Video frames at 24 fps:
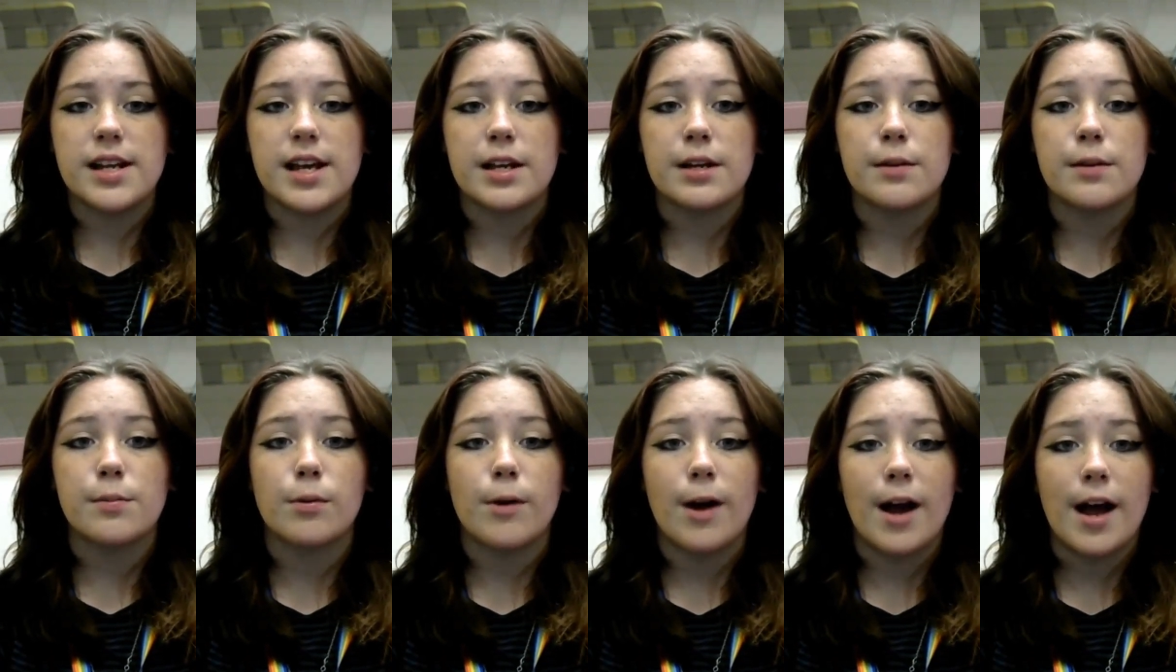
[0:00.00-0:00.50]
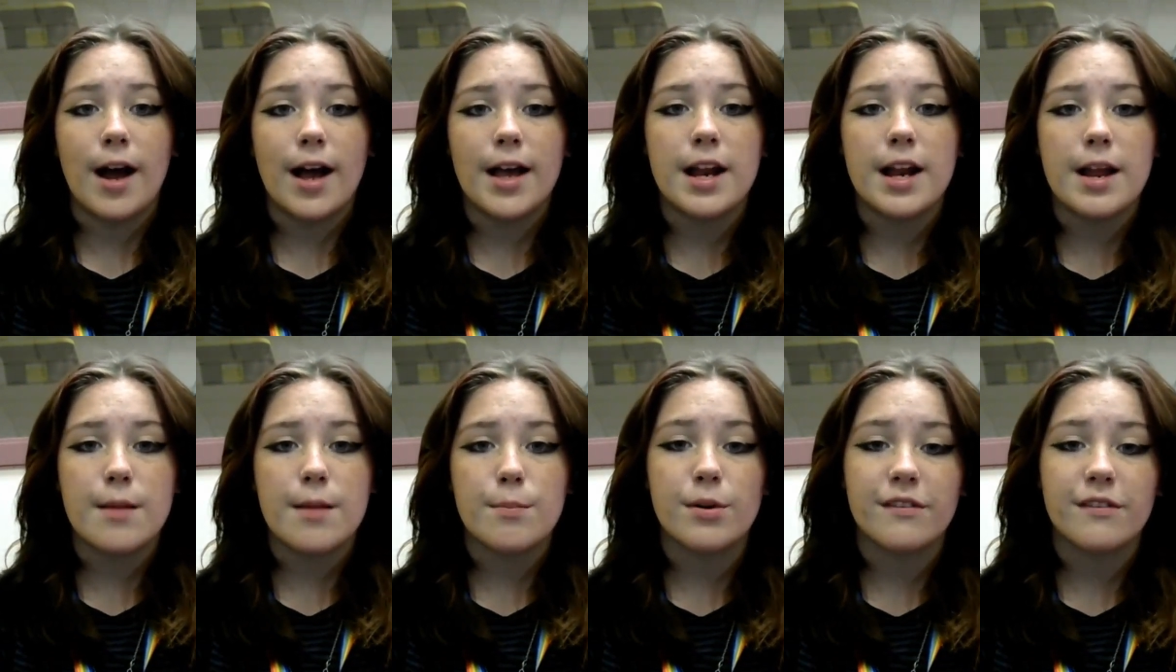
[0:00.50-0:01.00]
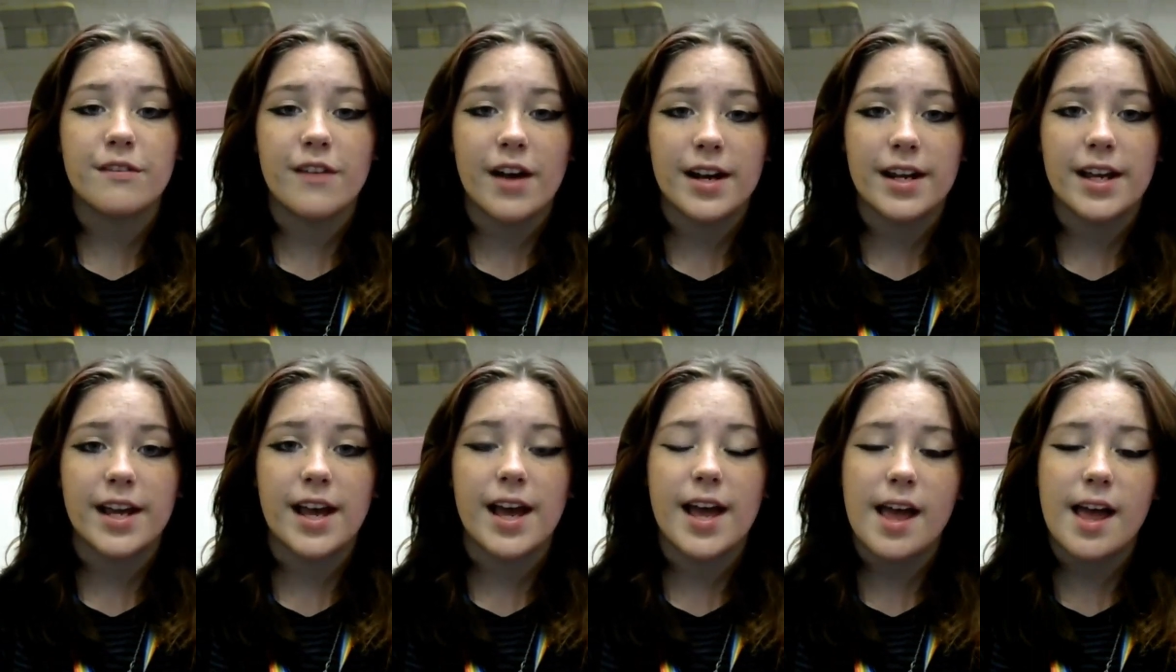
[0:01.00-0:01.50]
take pride in
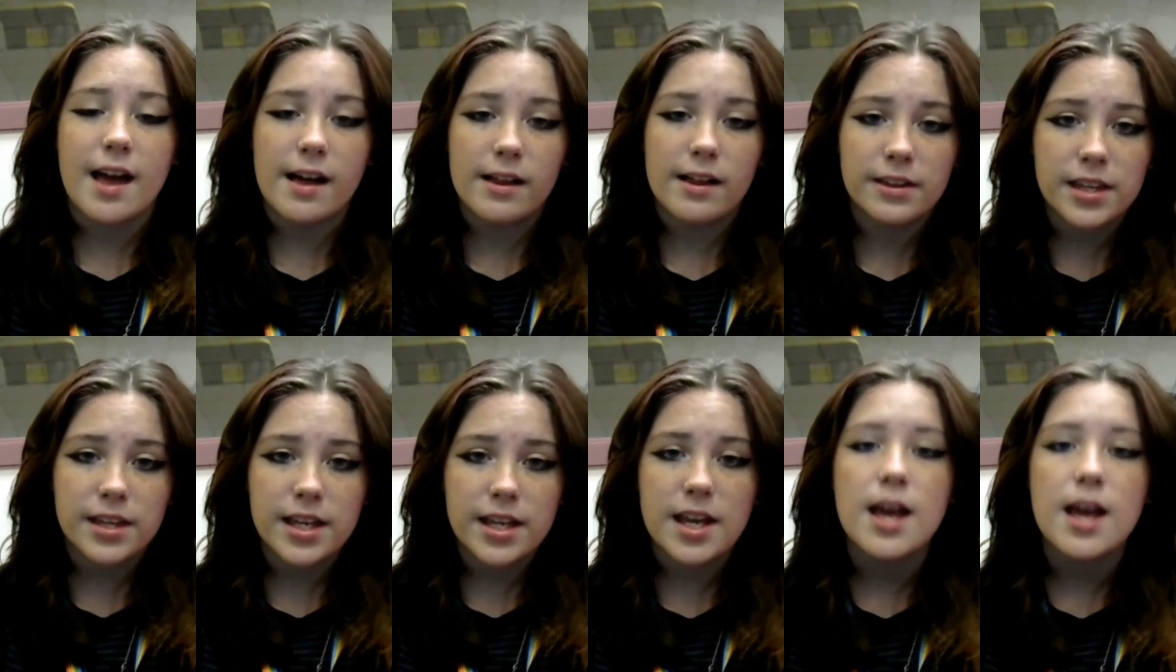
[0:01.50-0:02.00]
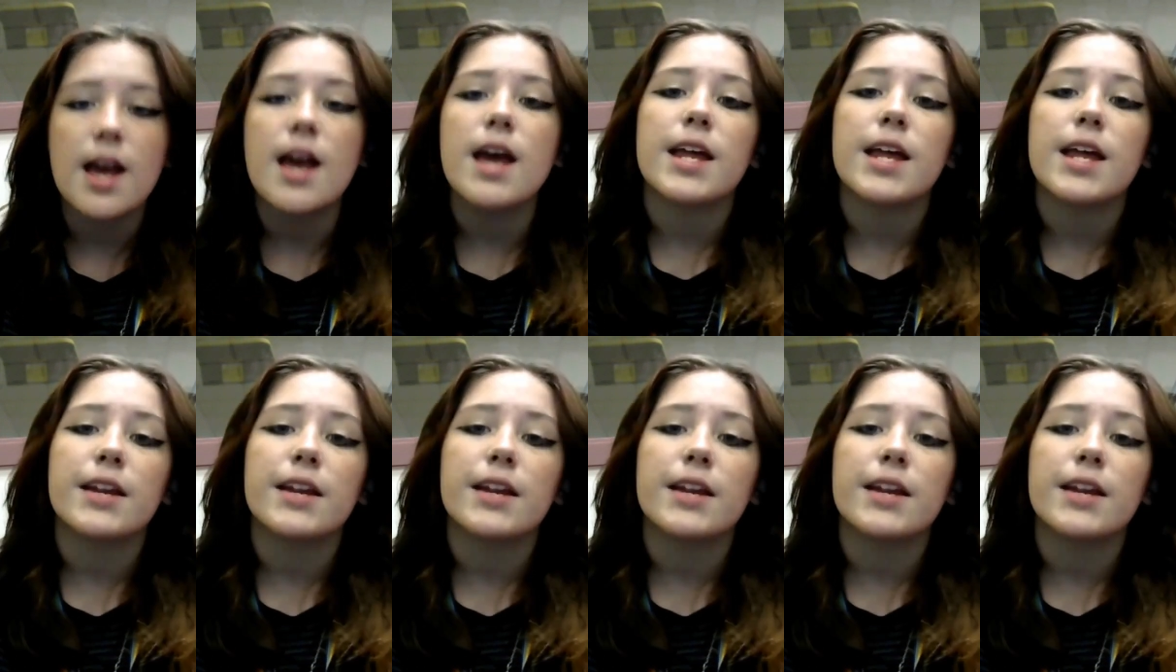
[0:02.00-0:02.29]
providing a healthy